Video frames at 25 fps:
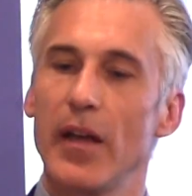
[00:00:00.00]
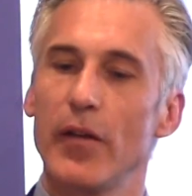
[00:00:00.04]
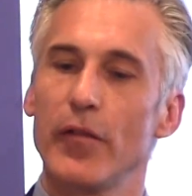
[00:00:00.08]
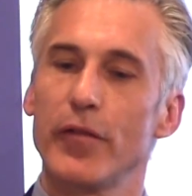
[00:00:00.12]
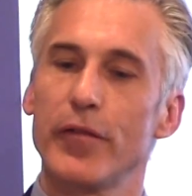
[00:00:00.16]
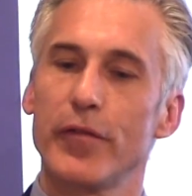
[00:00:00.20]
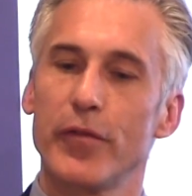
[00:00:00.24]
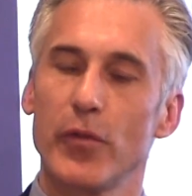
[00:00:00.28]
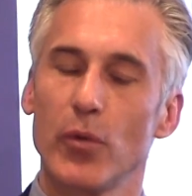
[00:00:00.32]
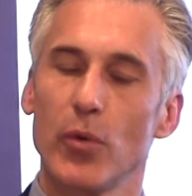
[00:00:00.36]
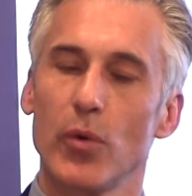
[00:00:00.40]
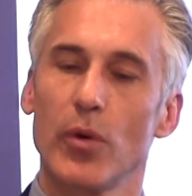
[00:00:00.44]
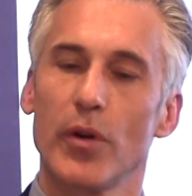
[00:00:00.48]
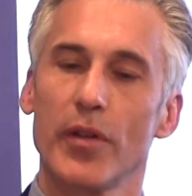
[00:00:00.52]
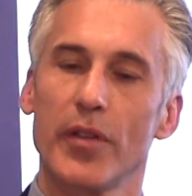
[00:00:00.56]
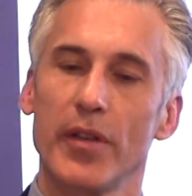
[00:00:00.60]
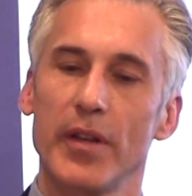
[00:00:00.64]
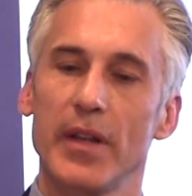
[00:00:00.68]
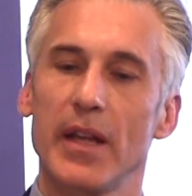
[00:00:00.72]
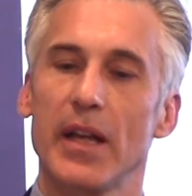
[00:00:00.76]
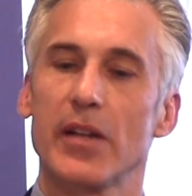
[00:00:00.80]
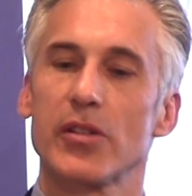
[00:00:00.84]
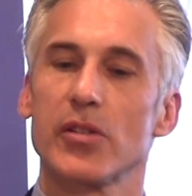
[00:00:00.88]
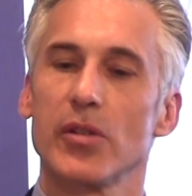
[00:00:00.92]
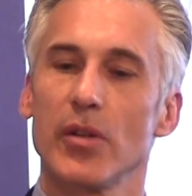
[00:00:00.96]
for
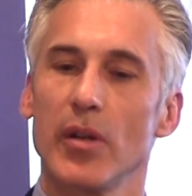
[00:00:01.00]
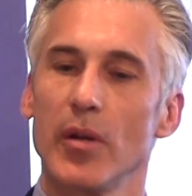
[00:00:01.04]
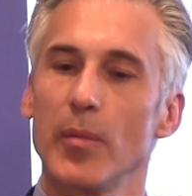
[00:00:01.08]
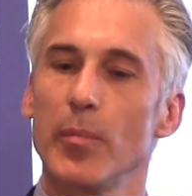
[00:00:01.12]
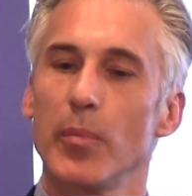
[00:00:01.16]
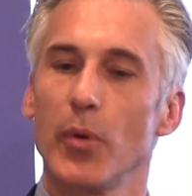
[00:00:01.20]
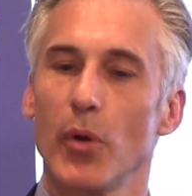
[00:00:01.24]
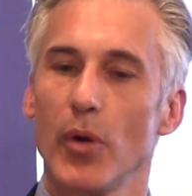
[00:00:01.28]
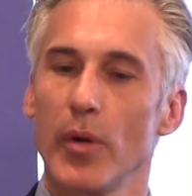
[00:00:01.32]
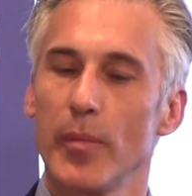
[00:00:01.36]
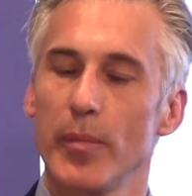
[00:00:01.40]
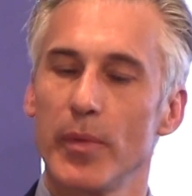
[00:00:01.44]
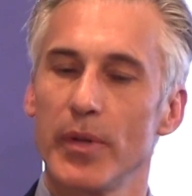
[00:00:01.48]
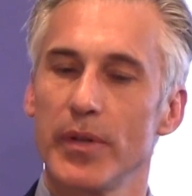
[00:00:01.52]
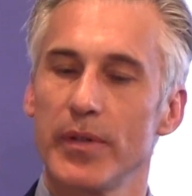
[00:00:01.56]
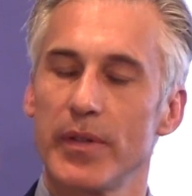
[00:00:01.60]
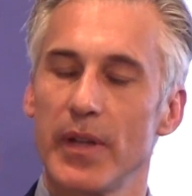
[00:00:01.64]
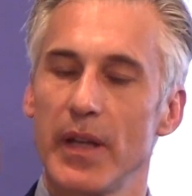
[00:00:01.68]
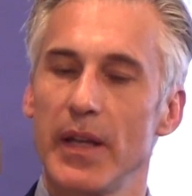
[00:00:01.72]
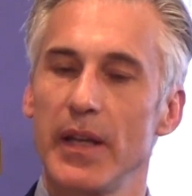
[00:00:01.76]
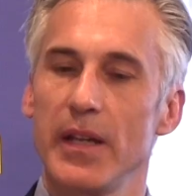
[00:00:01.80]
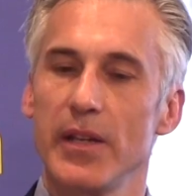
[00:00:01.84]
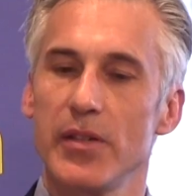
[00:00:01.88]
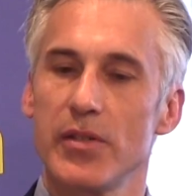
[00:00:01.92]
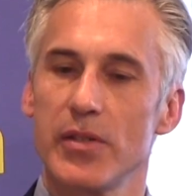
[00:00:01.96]
the National
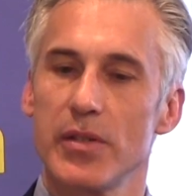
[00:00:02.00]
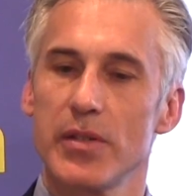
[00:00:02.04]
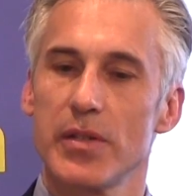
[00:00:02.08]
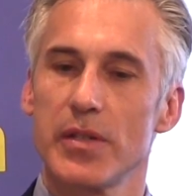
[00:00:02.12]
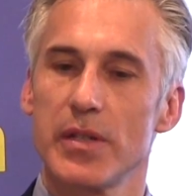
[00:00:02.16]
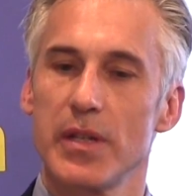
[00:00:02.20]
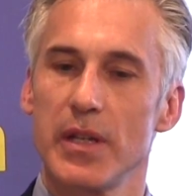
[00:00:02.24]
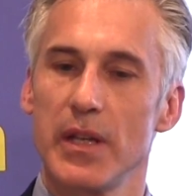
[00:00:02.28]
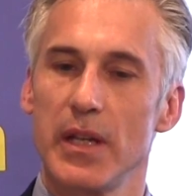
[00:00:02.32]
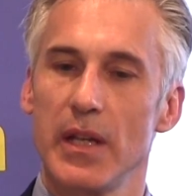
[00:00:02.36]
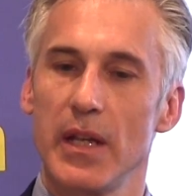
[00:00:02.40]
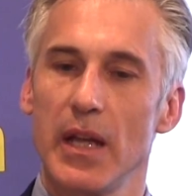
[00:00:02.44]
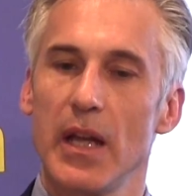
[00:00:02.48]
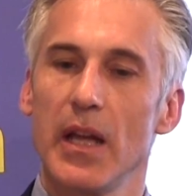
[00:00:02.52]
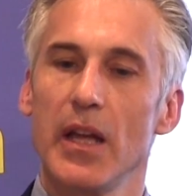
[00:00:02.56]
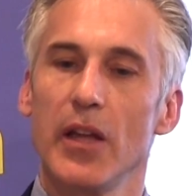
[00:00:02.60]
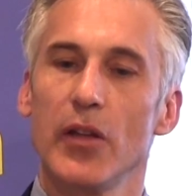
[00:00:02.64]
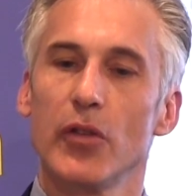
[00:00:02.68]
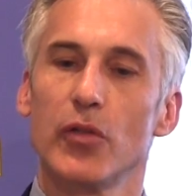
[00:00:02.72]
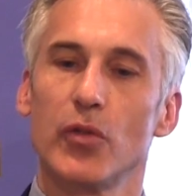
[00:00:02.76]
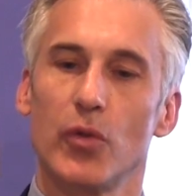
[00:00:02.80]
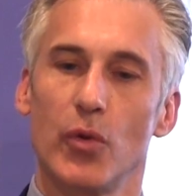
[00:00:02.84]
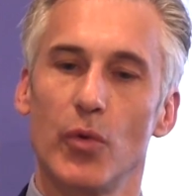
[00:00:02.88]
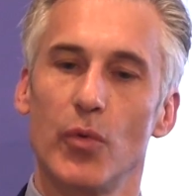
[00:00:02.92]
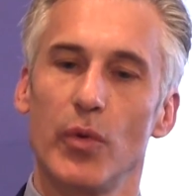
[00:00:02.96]
Employment Agency
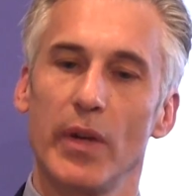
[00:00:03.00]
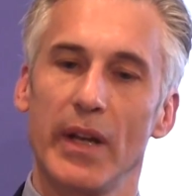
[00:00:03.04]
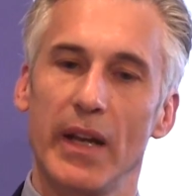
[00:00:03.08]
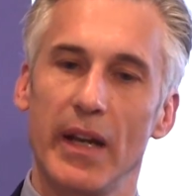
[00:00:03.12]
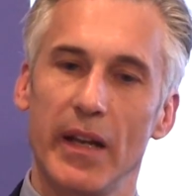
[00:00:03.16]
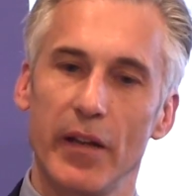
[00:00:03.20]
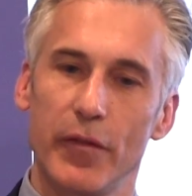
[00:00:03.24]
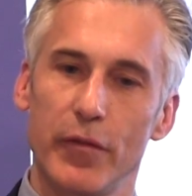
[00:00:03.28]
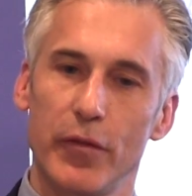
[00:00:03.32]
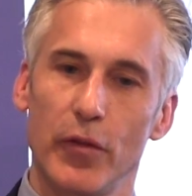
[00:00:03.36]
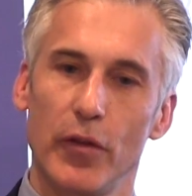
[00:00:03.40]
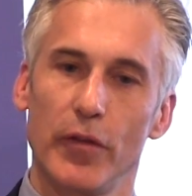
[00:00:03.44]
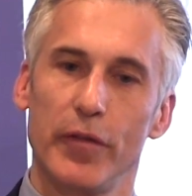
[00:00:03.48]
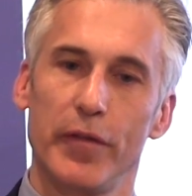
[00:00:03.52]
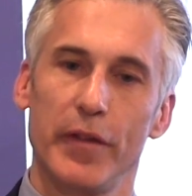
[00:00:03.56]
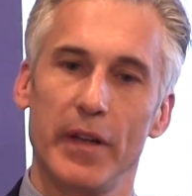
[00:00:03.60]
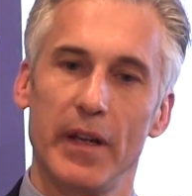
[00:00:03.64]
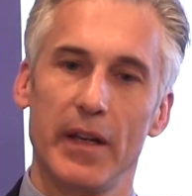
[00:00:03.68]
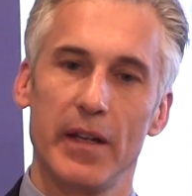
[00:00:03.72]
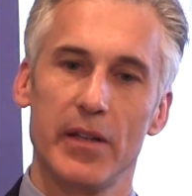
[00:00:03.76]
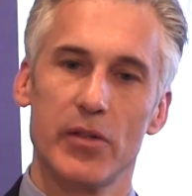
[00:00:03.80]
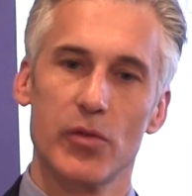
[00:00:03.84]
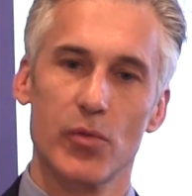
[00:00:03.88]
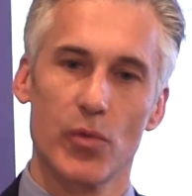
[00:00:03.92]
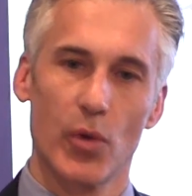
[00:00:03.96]
to really
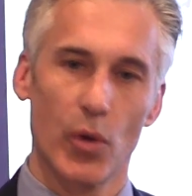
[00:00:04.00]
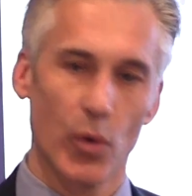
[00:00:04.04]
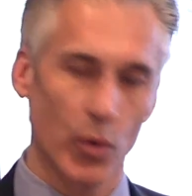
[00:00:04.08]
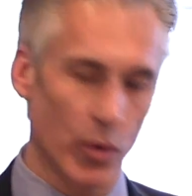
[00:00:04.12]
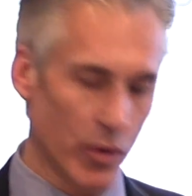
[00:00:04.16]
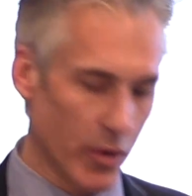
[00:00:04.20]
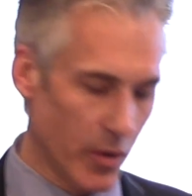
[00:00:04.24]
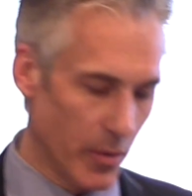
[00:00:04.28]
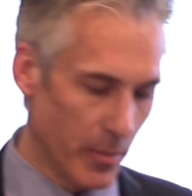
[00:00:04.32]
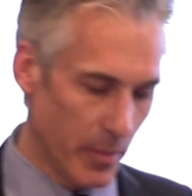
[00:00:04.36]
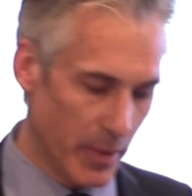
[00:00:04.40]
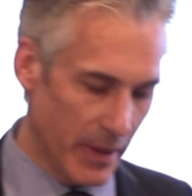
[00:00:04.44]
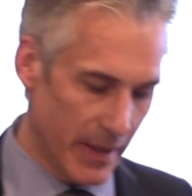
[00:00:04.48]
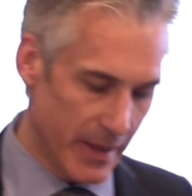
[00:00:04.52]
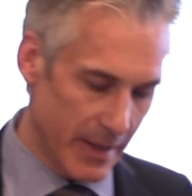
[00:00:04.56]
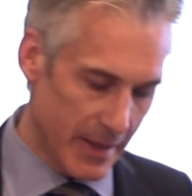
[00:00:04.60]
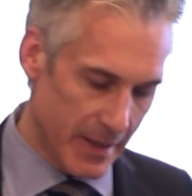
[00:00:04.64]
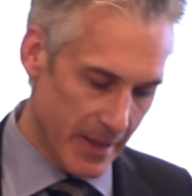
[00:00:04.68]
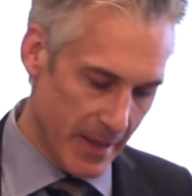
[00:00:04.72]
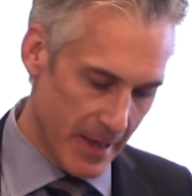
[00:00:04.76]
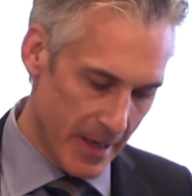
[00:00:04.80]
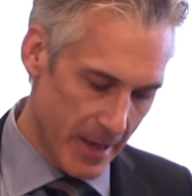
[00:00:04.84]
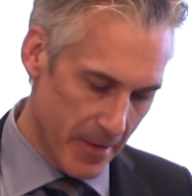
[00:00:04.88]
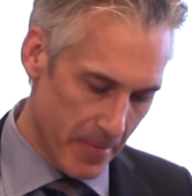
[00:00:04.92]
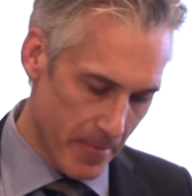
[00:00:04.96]
fulfill its role
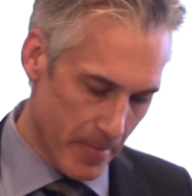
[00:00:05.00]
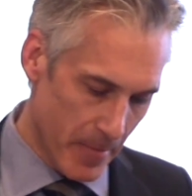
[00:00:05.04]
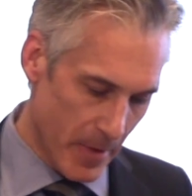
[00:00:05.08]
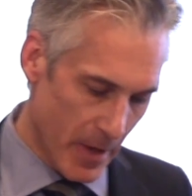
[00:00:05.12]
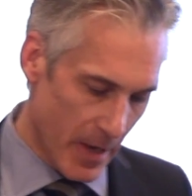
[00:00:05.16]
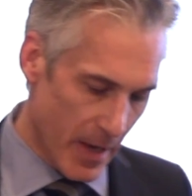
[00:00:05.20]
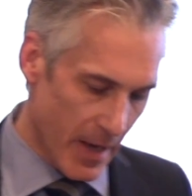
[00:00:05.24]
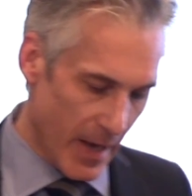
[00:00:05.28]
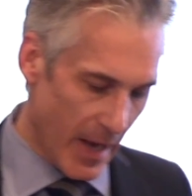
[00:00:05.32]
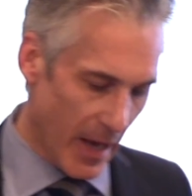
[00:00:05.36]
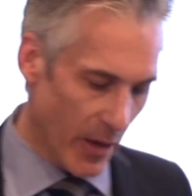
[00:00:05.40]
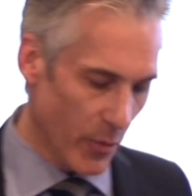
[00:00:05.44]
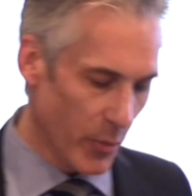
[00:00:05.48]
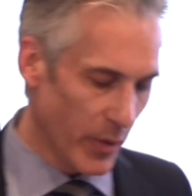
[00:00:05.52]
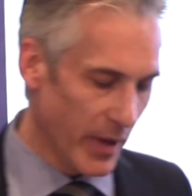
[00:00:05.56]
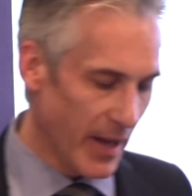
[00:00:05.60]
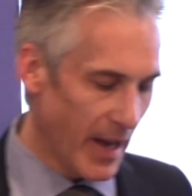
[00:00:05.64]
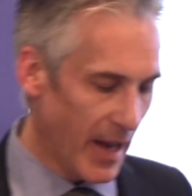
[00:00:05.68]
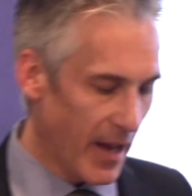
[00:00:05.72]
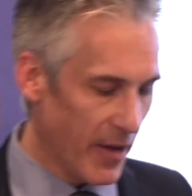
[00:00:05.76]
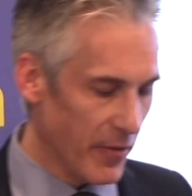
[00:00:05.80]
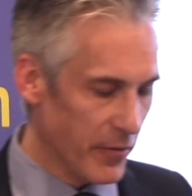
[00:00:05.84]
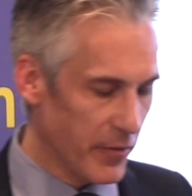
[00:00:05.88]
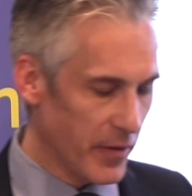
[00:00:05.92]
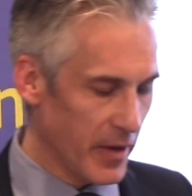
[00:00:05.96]
completely. And we
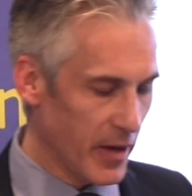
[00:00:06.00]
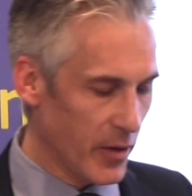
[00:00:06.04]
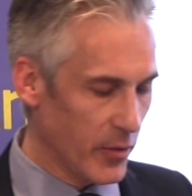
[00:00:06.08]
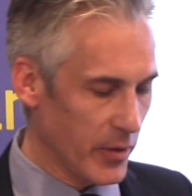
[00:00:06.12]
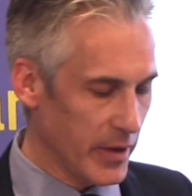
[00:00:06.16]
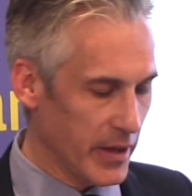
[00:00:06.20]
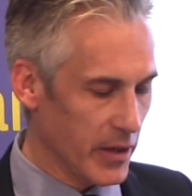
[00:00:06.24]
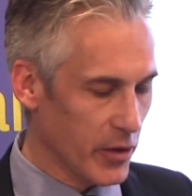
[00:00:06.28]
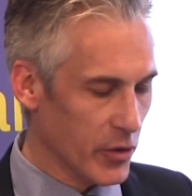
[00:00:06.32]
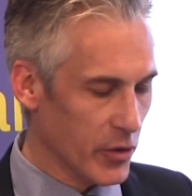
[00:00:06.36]
have very